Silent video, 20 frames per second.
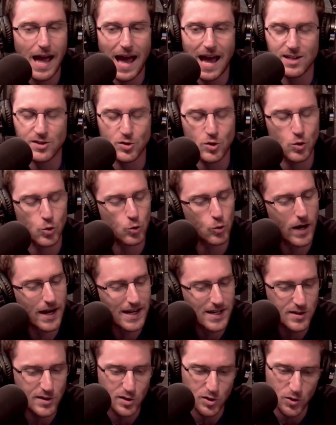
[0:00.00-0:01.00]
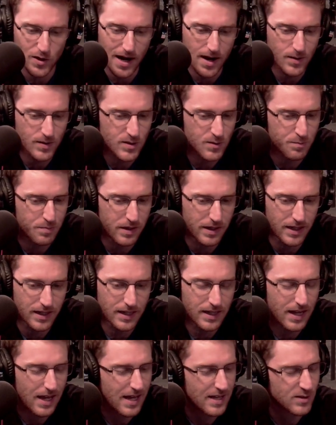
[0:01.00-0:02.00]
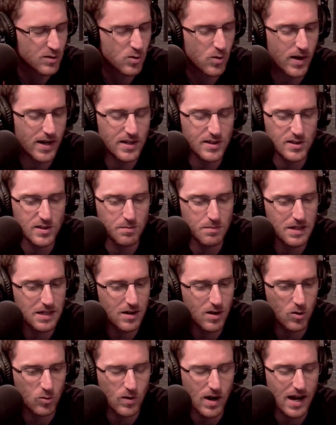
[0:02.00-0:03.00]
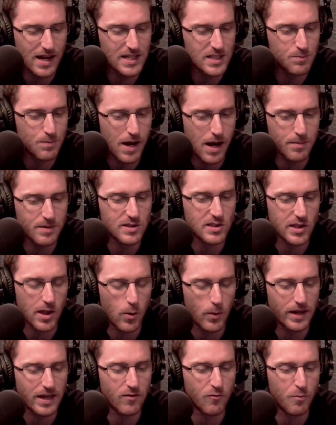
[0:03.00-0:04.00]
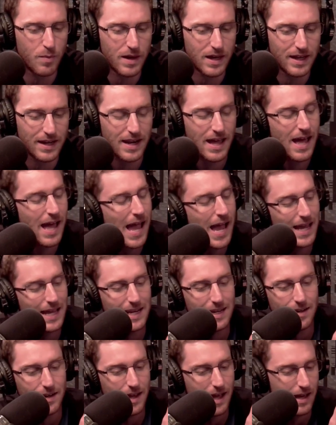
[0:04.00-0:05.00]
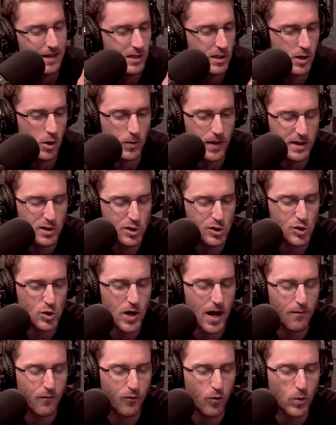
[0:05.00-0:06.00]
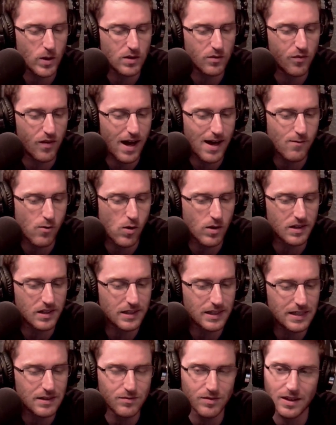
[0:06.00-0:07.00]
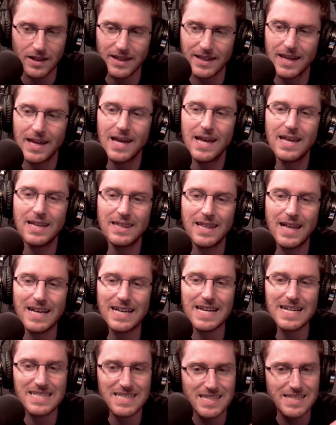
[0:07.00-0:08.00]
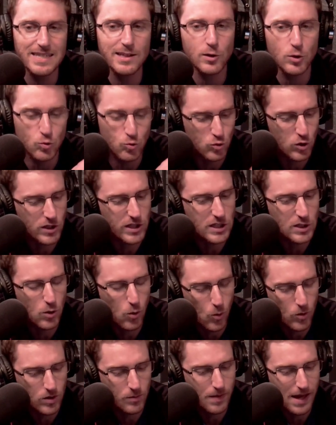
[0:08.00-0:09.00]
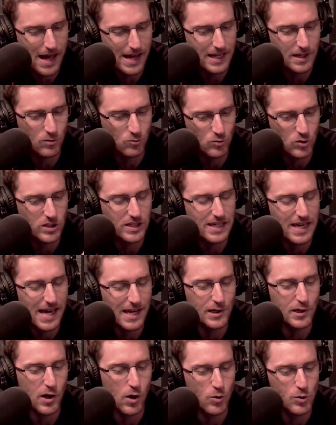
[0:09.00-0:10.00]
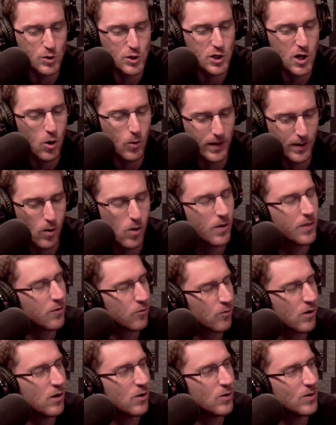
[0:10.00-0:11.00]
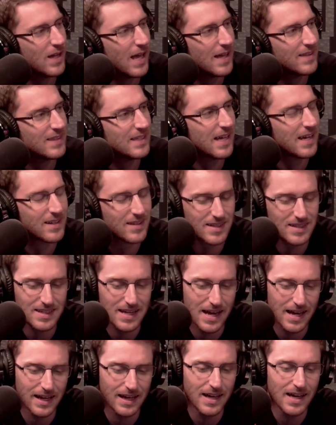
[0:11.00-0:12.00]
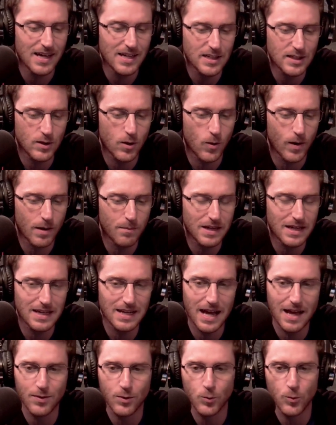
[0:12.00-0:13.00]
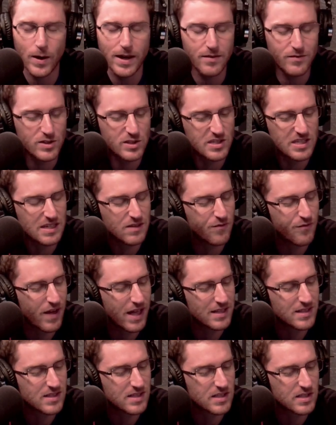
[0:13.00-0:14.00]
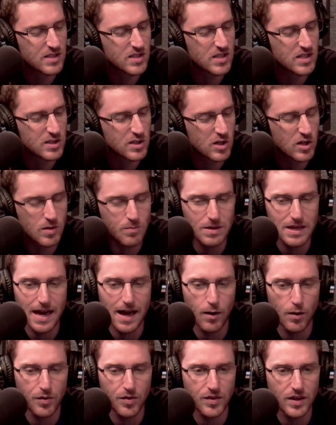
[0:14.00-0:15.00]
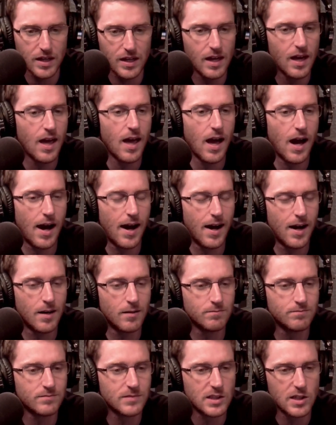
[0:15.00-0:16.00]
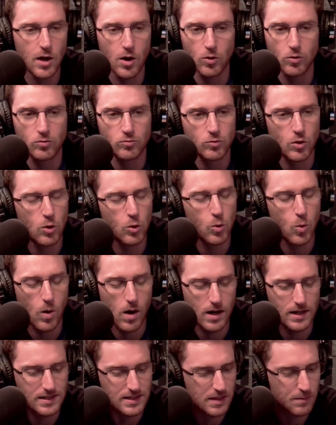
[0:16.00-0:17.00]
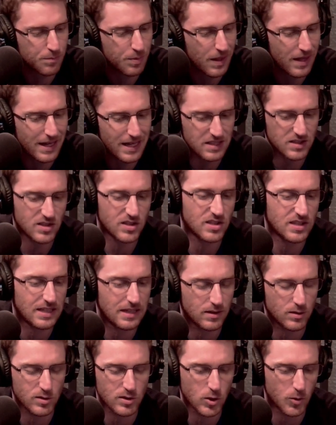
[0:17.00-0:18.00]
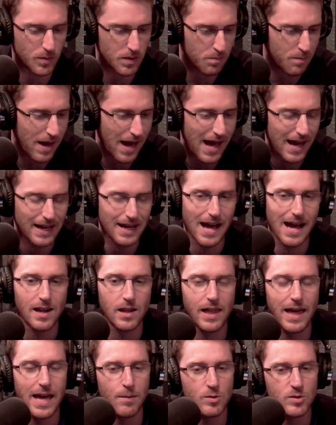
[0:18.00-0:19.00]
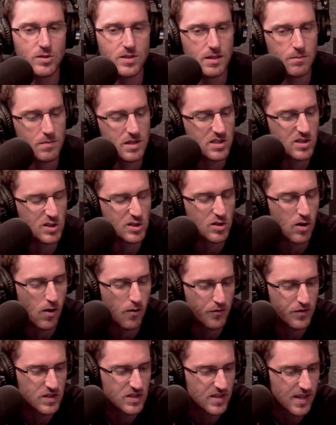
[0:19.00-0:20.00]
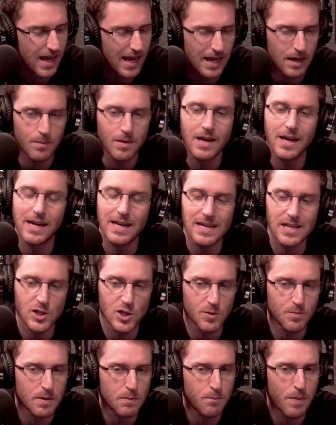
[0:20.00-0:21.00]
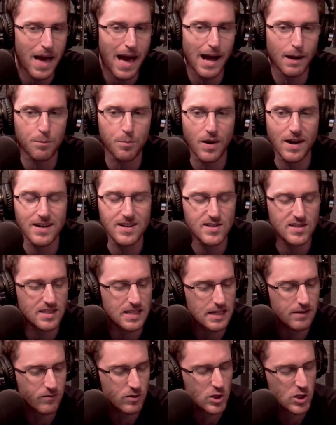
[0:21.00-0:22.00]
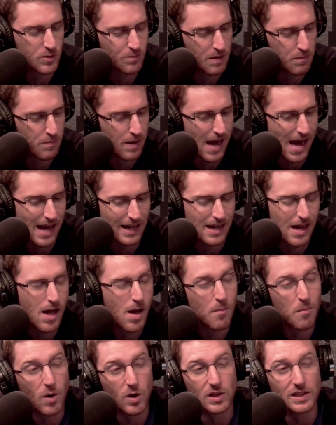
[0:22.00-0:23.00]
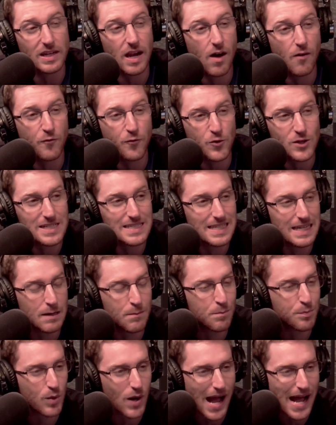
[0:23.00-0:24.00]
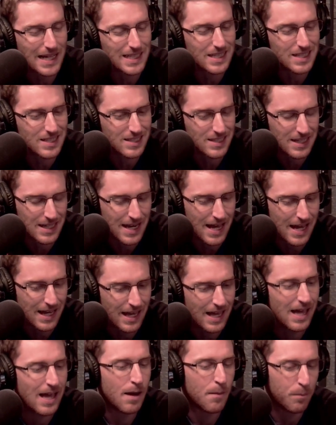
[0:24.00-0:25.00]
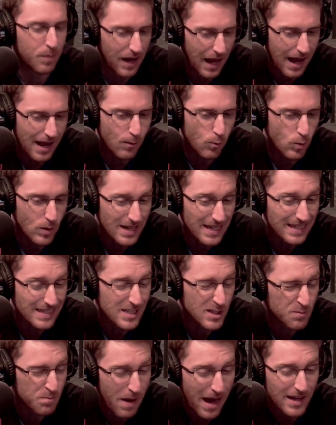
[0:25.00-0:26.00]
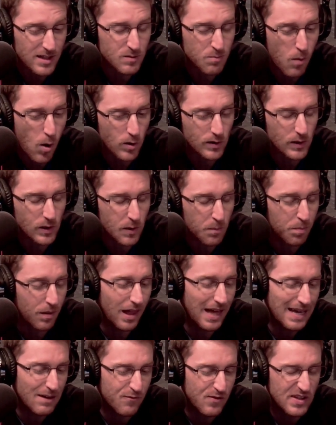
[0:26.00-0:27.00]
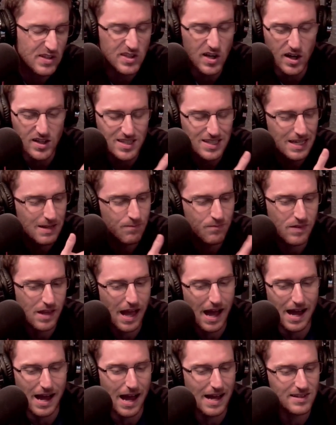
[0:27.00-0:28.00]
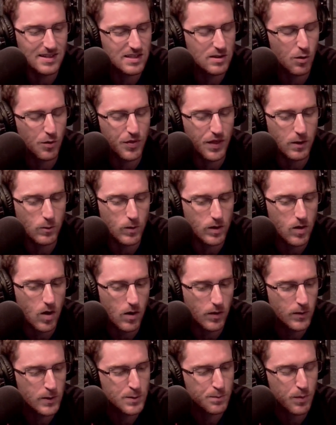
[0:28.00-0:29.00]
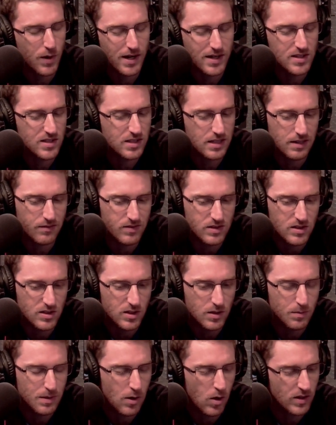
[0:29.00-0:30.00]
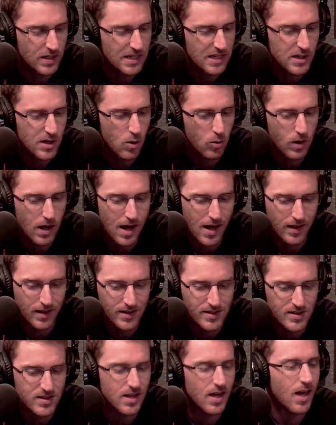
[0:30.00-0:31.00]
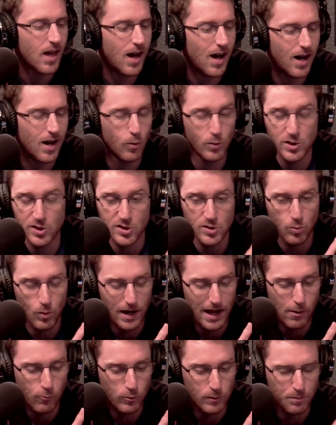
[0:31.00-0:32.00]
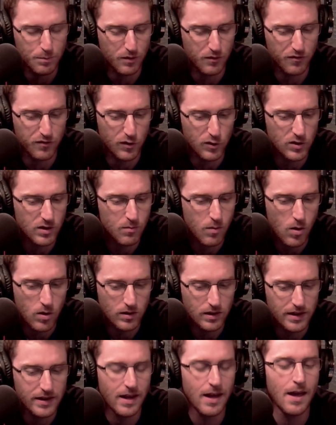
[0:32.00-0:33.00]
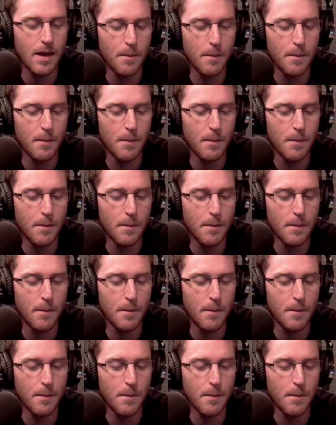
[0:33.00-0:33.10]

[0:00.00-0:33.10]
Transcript: as great as Stroud has been, as great as DeMeco Ryans, Bobby Slowik have been, and, you know, they just dropped 45 on Cleveland like it's still a rookie quarterback and a rookie head coach going on the road at yeah. the end of the day. You know what I mean? And the Ravens defense is is going to be healthy. Um, you know, Roquan didn't play against the Steelers. He'll be back. Kyle Hamilton missed the Dolphins game. He should be back. Brandon Stephens should be back. Marlon Humphrey didn't practice today, but I would expect Marlon to play. If he doesn't, I, I still think regardless, Brandon Stephens is going to be on Nico Collins, uh, which is what I would prefer to Marlon.